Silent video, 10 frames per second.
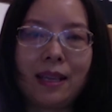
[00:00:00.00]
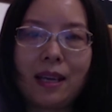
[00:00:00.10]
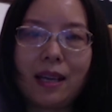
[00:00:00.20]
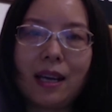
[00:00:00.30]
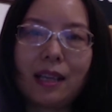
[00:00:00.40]

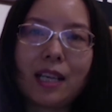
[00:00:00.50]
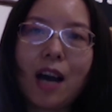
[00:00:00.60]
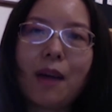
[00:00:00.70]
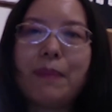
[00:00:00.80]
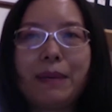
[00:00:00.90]
uh,
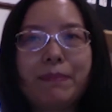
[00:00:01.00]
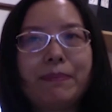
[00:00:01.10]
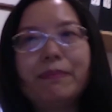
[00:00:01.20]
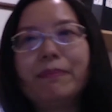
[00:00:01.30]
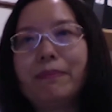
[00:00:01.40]
common
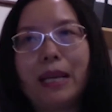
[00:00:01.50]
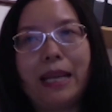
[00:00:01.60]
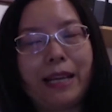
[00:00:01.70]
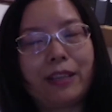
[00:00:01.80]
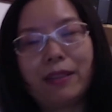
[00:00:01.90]

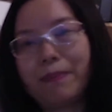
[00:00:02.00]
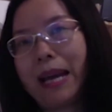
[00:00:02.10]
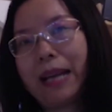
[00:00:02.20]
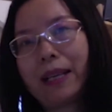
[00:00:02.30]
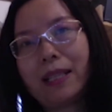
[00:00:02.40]
molecular
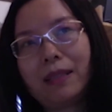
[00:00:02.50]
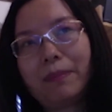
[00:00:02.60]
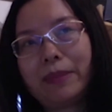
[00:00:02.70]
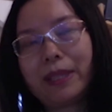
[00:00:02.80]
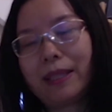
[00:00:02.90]

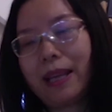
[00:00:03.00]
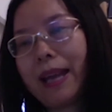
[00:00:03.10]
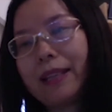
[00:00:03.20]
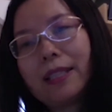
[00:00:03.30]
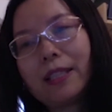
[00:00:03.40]
mechanisms
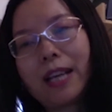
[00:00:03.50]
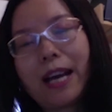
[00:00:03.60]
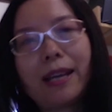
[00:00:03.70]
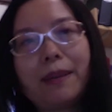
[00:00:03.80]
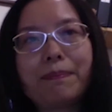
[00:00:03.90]

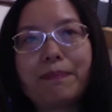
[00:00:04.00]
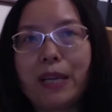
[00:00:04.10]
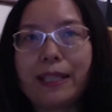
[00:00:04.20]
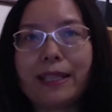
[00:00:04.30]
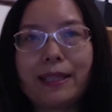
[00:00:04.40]
underlying
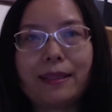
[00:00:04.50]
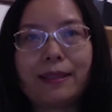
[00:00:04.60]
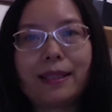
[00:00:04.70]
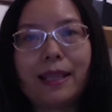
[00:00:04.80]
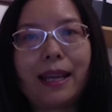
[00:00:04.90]

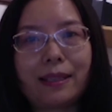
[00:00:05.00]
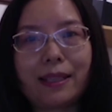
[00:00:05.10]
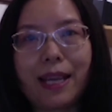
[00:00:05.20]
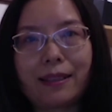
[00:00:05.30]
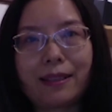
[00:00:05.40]
Parkinson's and
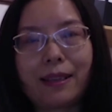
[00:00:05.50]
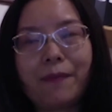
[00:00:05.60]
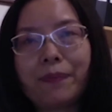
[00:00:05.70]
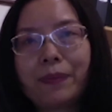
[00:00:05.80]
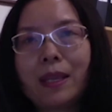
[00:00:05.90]
cancer,
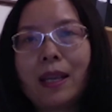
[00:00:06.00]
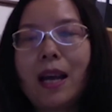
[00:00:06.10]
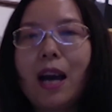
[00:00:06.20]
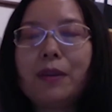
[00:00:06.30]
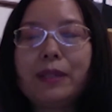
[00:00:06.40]

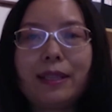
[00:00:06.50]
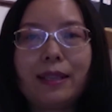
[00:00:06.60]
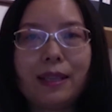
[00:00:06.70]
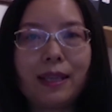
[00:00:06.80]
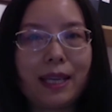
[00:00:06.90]
how
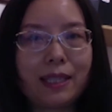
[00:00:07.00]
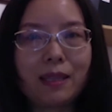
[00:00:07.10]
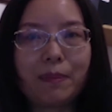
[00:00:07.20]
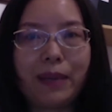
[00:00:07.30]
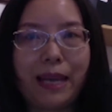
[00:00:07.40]
the
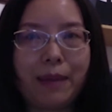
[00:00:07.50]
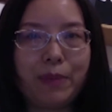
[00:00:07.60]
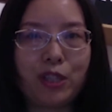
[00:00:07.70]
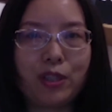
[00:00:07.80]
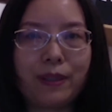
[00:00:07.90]
interplay
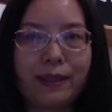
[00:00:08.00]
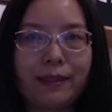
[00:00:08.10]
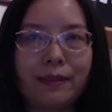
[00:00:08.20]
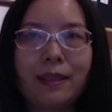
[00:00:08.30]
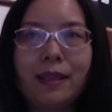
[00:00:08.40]

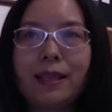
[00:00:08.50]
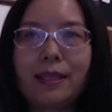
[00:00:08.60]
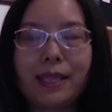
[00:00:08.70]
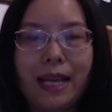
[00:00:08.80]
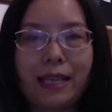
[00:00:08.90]
between
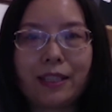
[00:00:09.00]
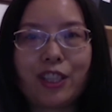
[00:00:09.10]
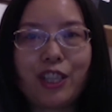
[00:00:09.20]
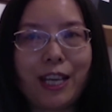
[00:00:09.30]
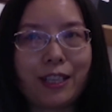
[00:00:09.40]
genetic
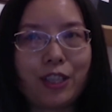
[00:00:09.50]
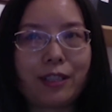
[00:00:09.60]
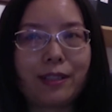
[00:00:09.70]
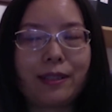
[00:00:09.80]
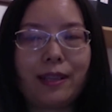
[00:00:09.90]

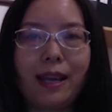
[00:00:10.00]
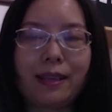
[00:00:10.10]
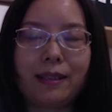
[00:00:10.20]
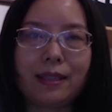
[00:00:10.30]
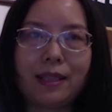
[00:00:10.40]
changes
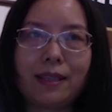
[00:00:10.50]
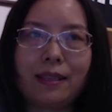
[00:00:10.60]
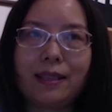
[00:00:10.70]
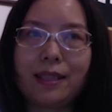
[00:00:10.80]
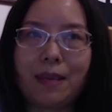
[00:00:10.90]
and uh,
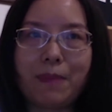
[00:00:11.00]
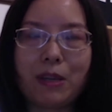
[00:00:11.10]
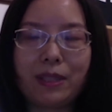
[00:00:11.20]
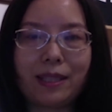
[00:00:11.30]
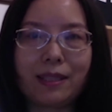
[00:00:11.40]
the
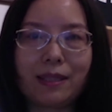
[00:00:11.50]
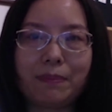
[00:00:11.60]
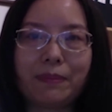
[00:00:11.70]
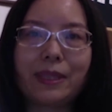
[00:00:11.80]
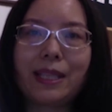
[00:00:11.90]
immune
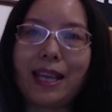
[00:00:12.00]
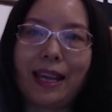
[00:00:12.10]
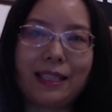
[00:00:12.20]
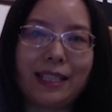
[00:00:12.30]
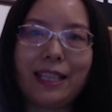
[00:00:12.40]
system
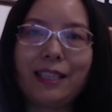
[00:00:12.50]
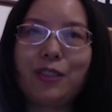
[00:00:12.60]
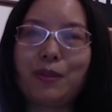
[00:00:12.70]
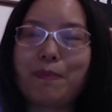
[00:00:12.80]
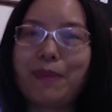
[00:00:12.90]
can lead
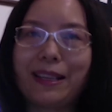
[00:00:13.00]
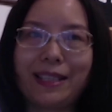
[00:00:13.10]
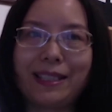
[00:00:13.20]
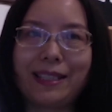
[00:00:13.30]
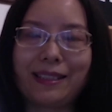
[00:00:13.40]
to
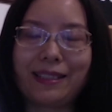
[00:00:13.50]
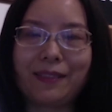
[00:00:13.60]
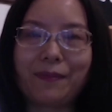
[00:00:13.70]
Parkinson's.